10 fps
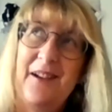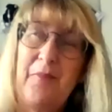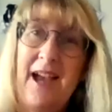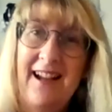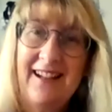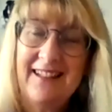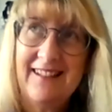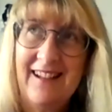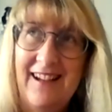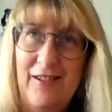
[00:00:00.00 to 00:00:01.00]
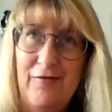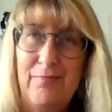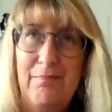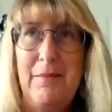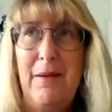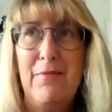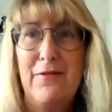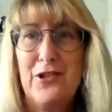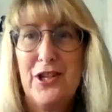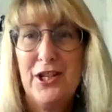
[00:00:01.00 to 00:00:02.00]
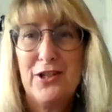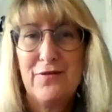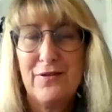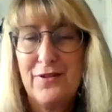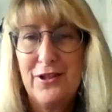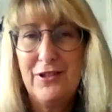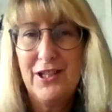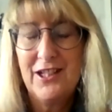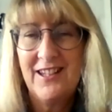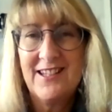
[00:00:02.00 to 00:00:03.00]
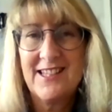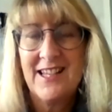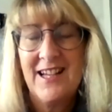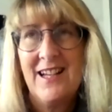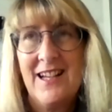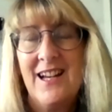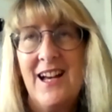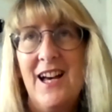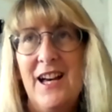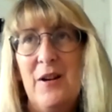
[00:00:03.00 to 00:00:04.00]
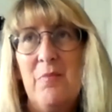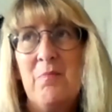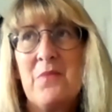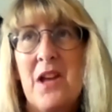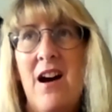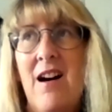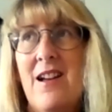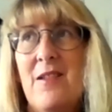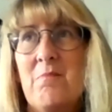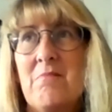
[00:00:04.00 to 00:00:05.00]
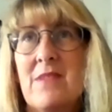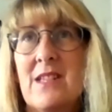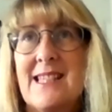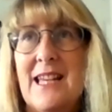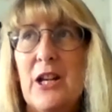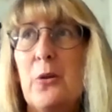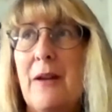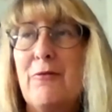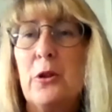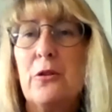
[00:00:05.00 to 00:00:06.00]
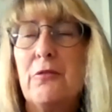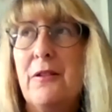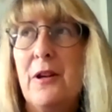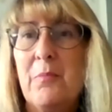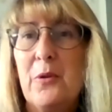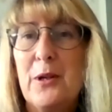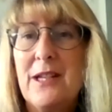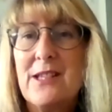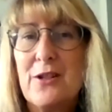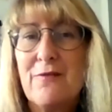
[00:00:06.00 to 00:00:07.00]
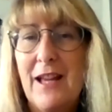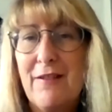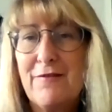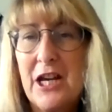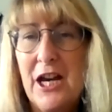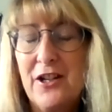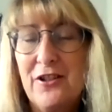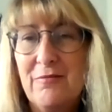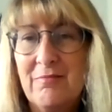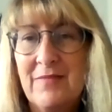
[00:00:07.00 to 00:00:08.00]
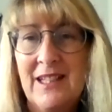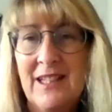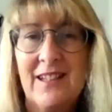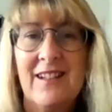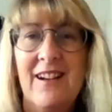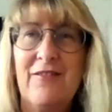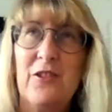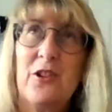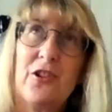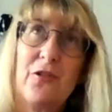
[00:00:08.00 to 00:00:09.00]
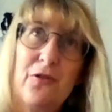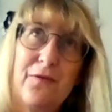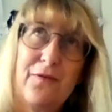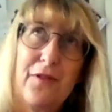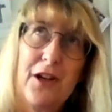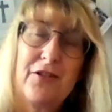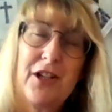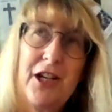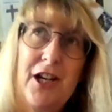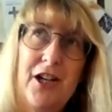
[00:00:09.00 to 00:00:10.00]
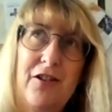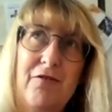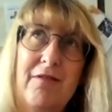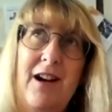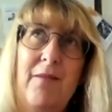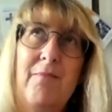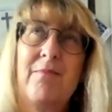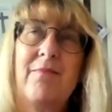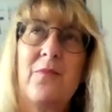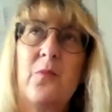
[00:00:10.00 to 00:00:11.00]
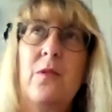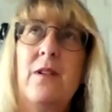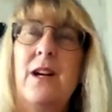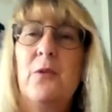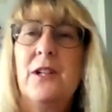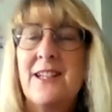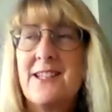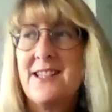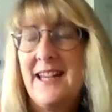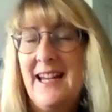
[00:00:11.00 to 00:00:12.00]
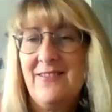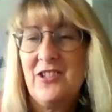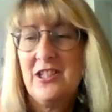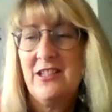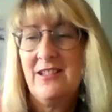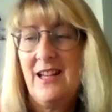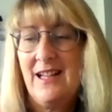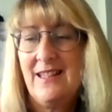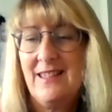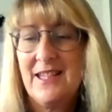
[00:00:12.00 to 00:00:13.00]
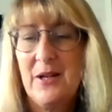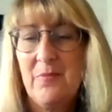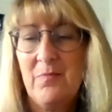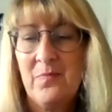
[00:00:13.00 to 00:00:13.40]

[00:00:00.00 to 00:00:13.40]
Helen. I've been a member of the church for a few years. I'm single. I've got grown-up boys who've left home. I've got a dog called Frodo. I work as an accountant, and